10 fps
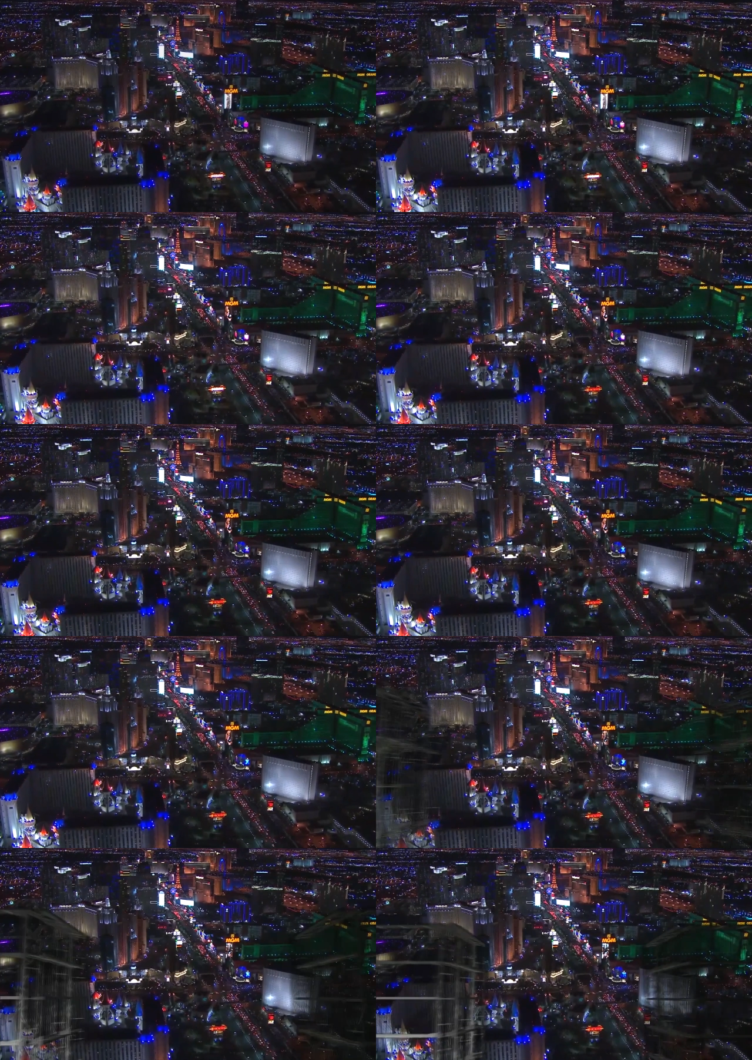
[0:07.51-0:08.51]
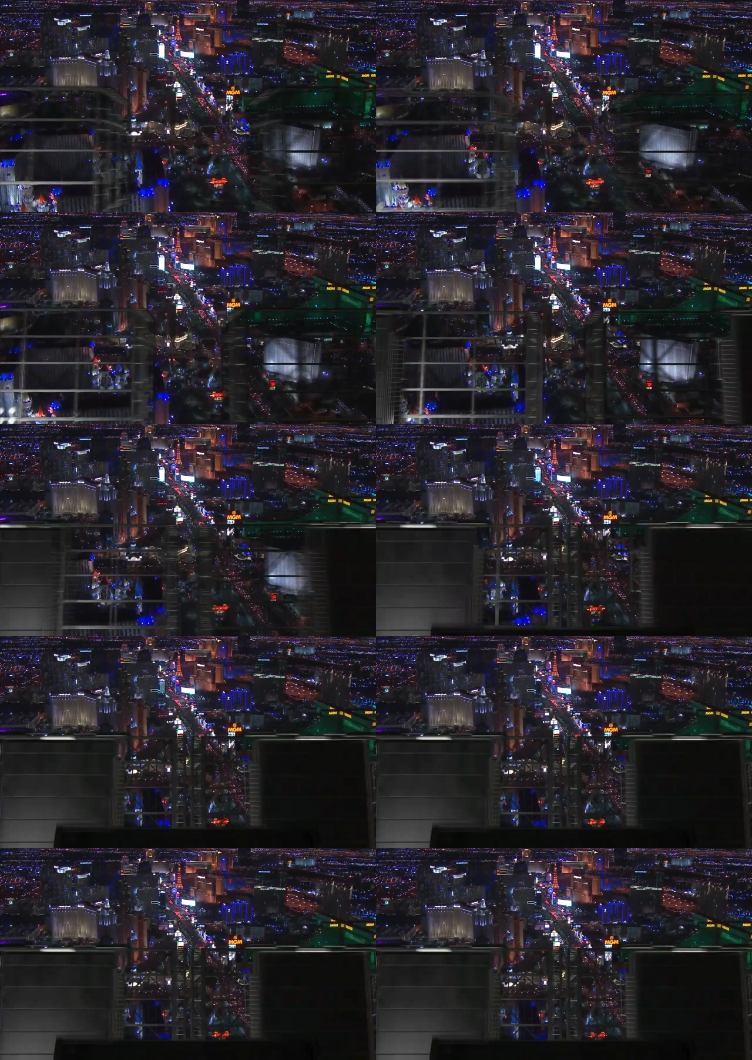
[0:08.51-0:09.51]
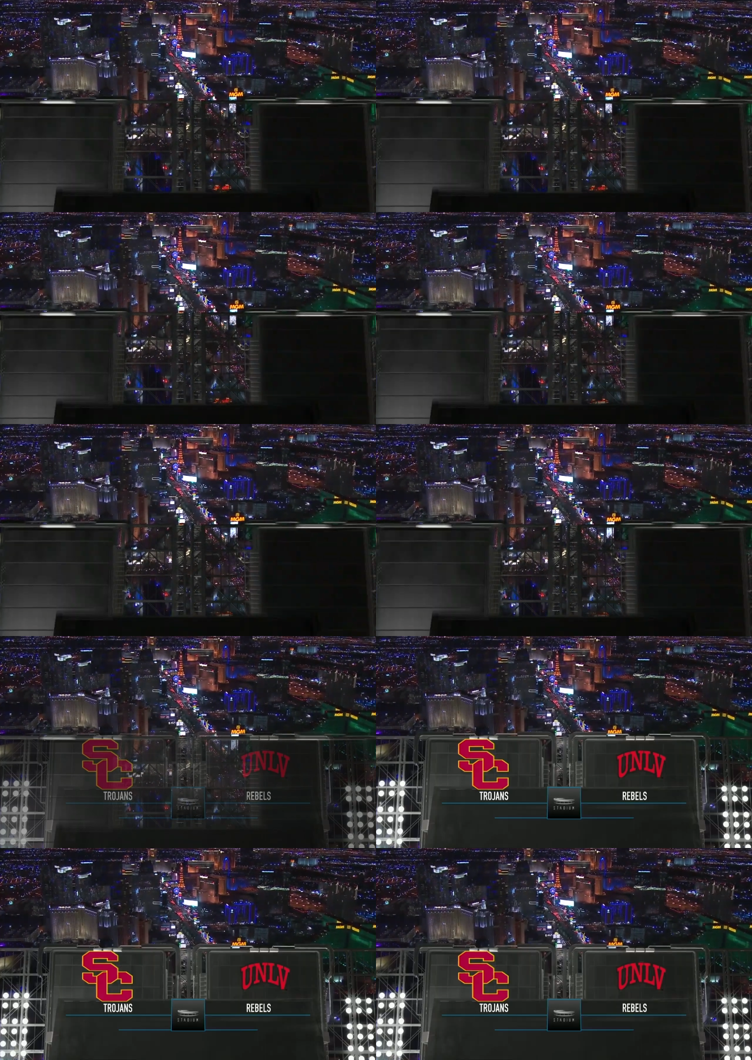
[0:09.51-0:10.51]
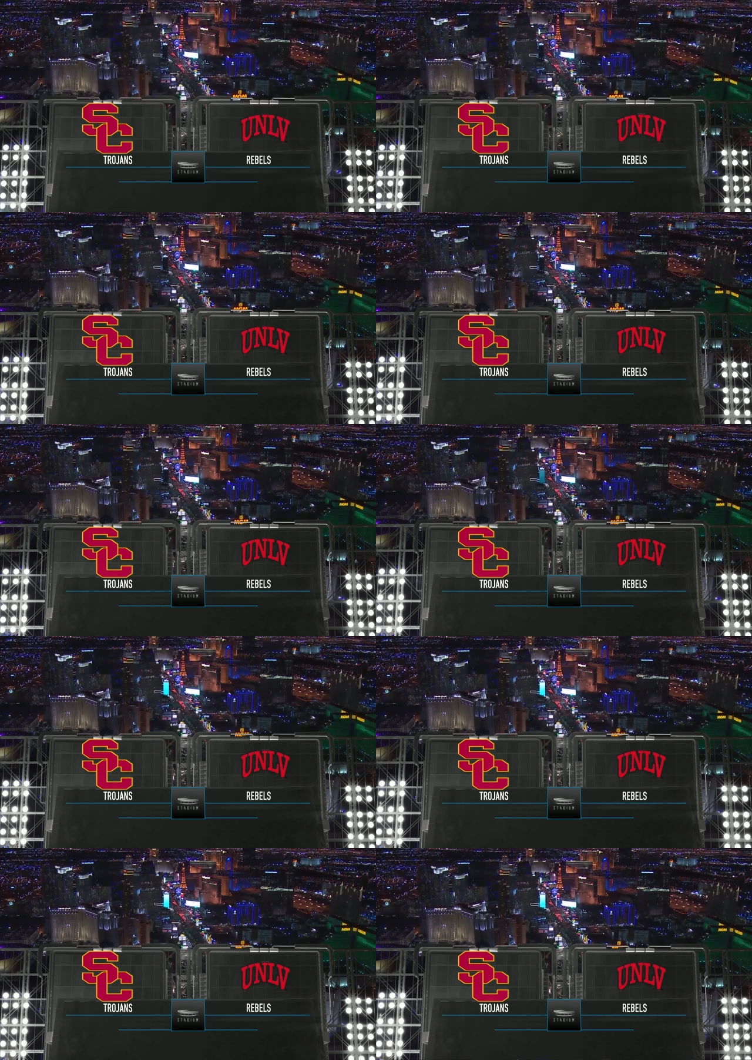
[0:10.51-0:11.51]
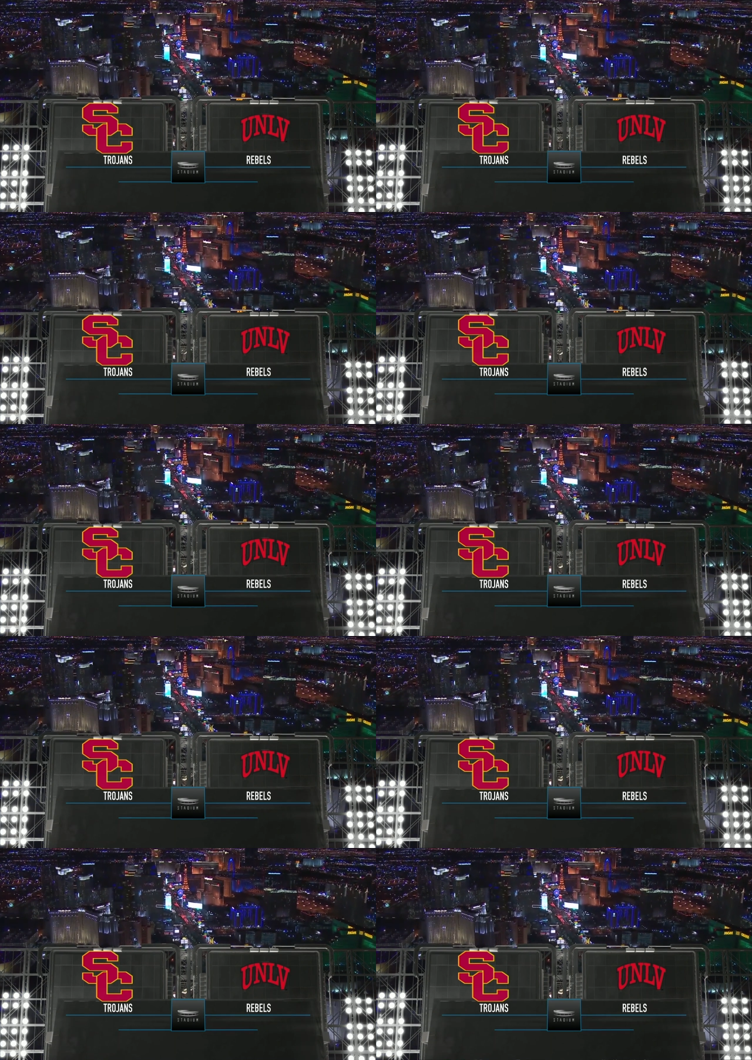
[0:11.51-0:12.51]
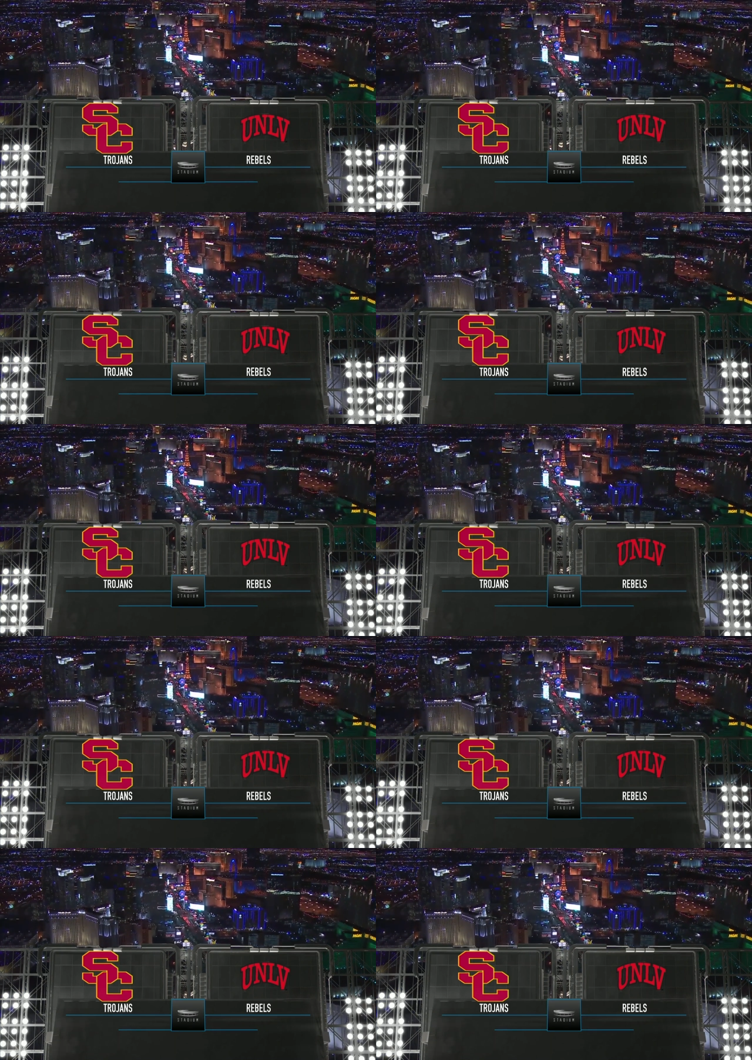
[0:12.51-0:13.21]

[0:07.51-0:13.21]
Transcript: [unreadable: no face in view]